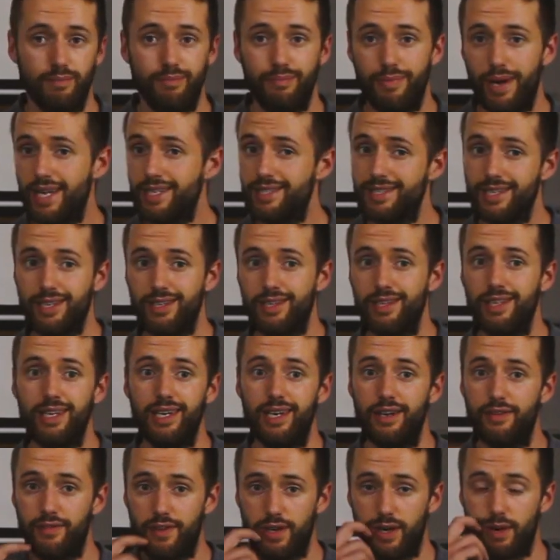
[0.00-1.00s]

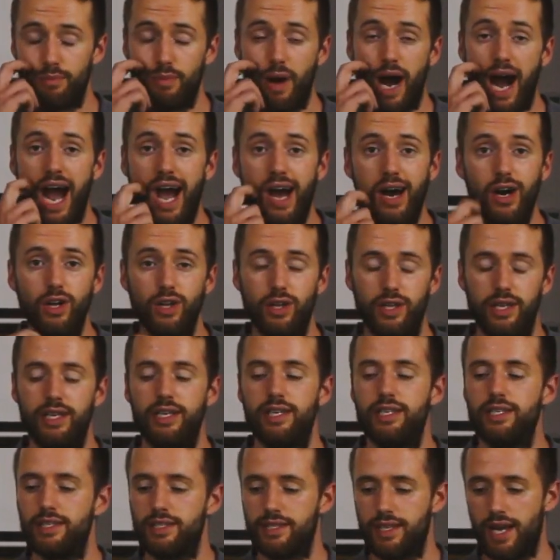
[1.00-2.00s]
Basically, if your pile
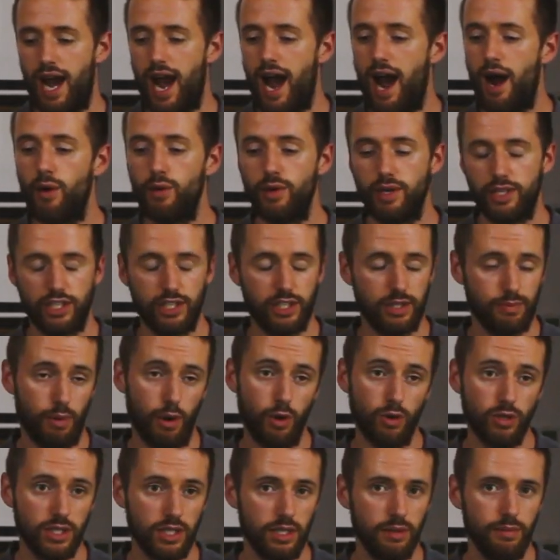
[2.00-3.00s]
is how it's
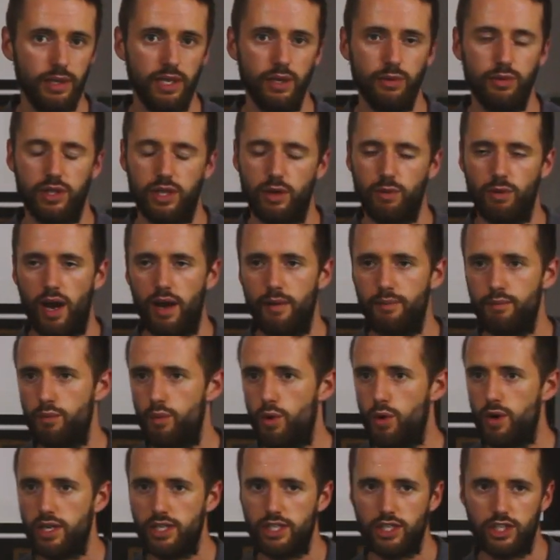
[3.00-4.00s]
supposed to be, with the right
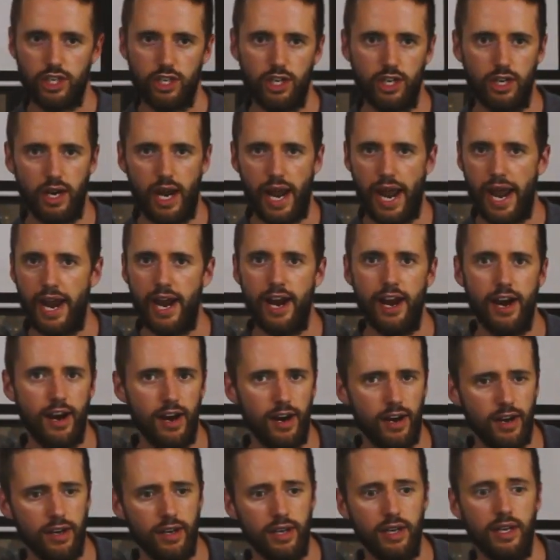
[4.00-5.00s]
moisture,
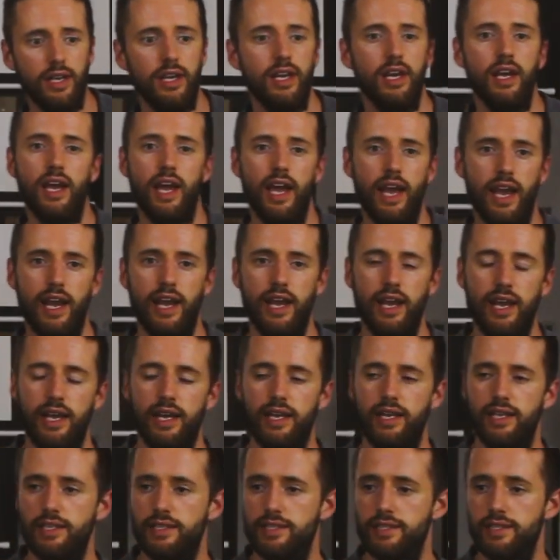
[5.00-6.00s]
air,
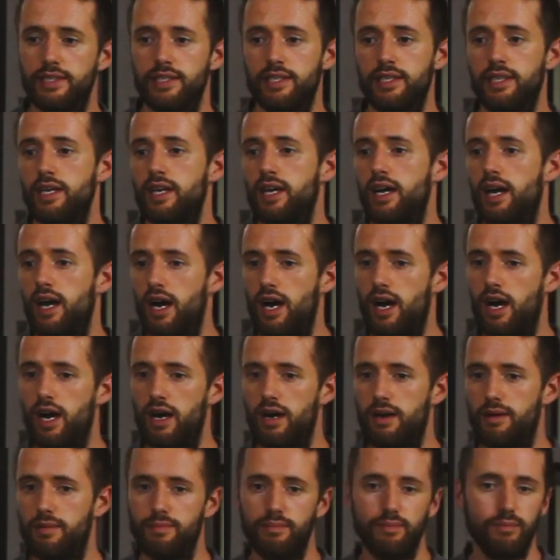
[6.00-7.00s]
and
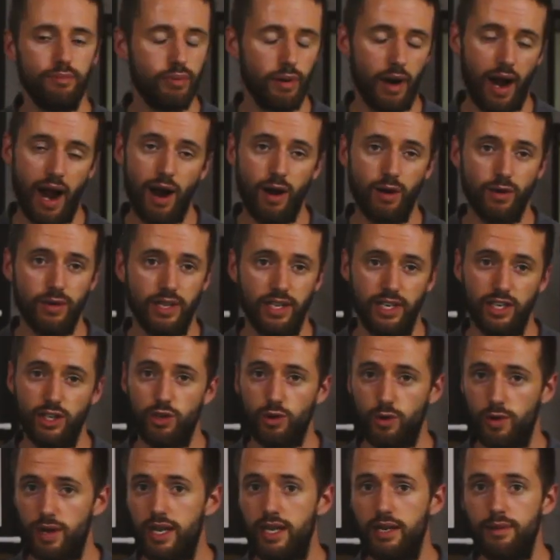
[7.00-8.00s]
brown and
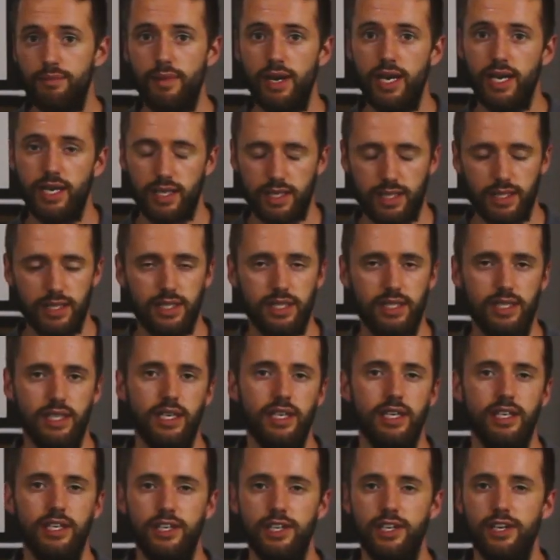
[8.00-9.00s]
green mix,
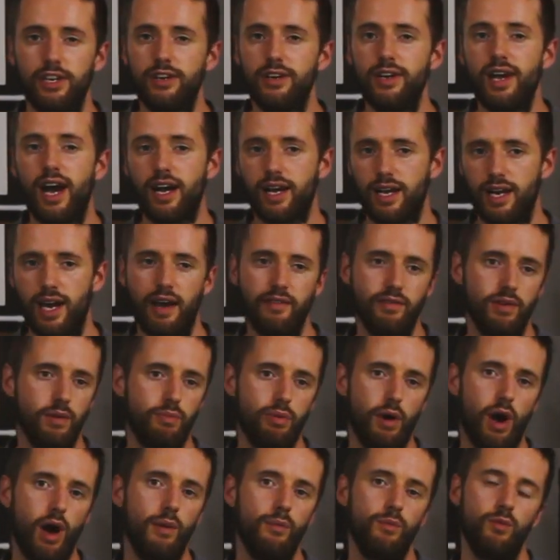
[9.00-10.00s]
you're not gonna have a
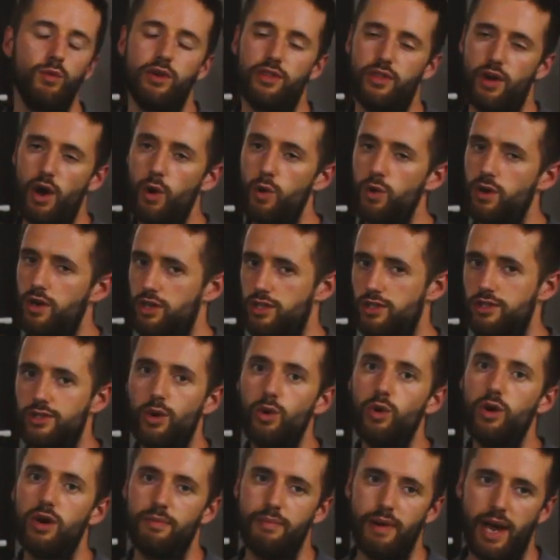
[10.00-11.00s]
problem with odors
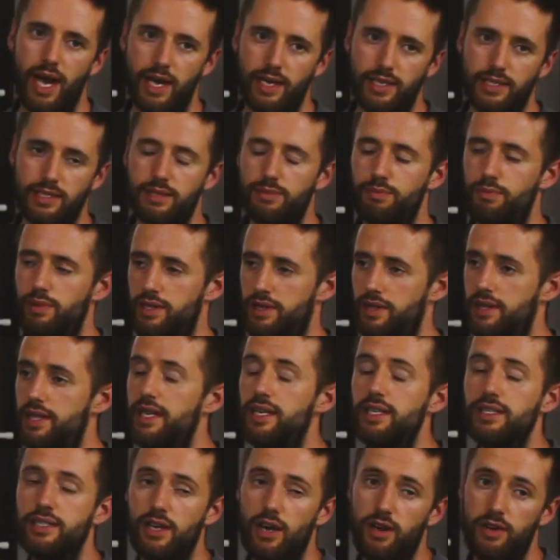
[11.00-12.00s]
or pests. But
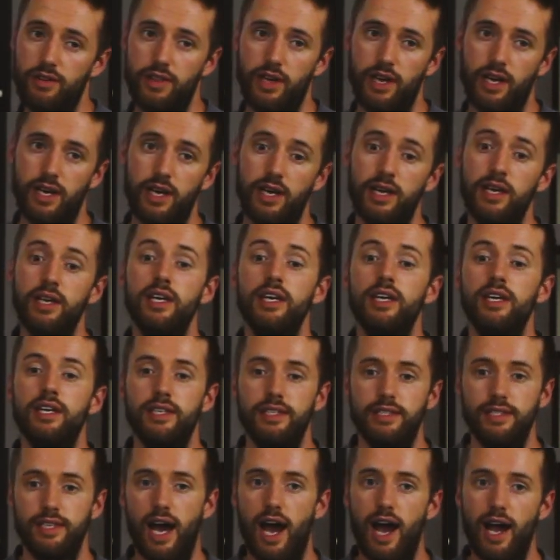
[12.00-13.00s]
these are the
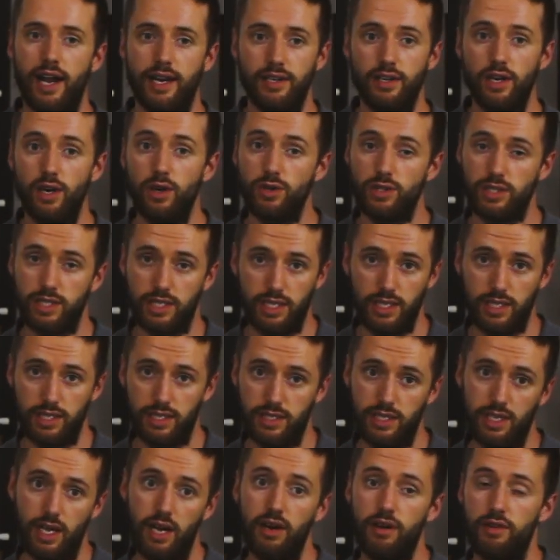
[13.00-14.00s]

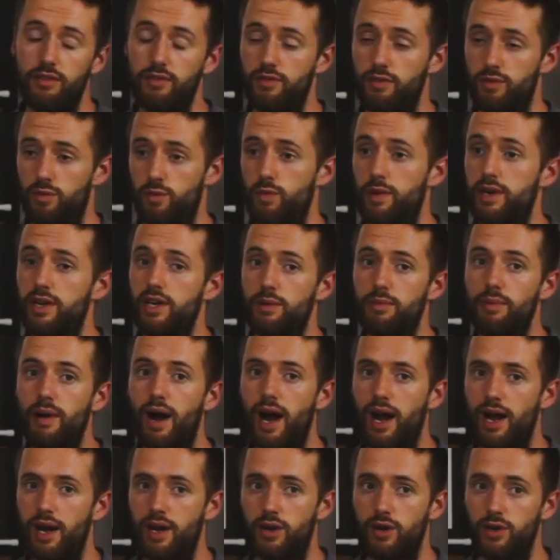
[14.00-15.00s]
diagnosis of when your
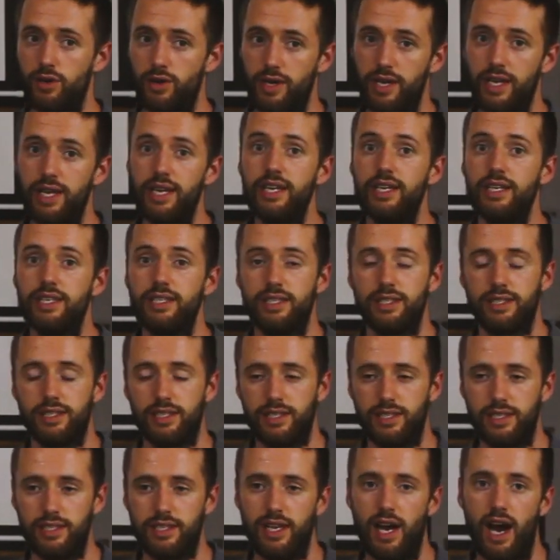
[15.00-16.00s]
pile
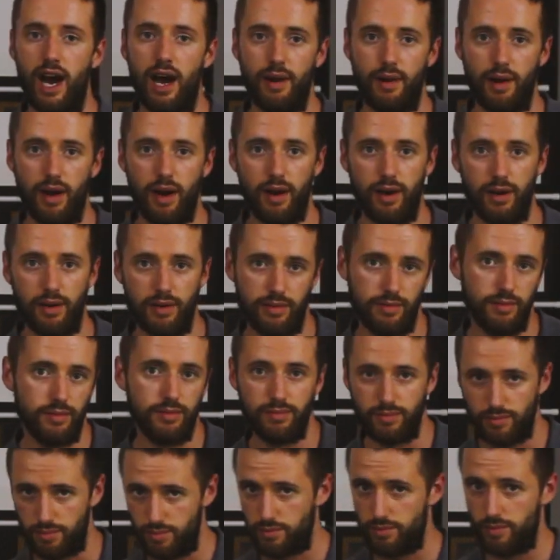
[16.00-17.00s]
is not
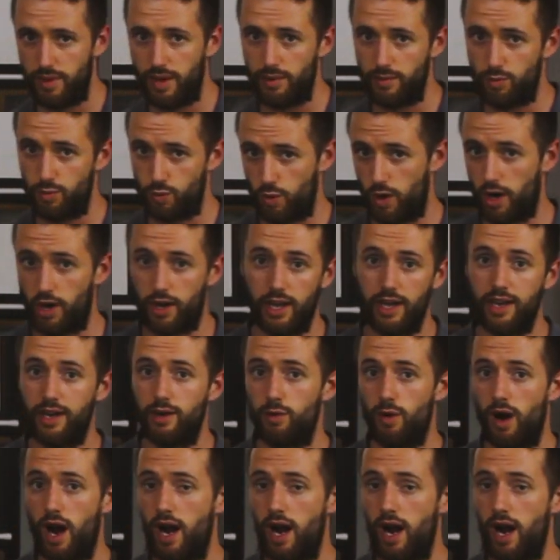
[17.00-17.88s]
working